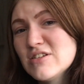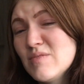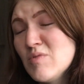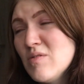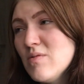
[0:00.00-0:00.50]

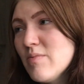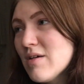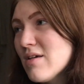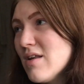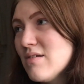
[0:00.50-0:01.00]
I'm a
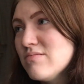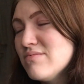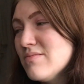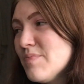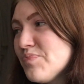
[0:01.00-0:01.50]
bit kind of,
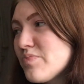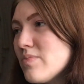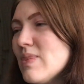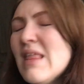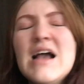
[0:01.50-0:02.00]

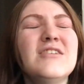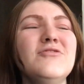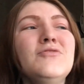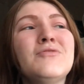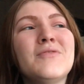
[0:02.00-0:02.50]
I don't
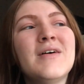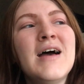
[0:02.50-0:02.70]
know.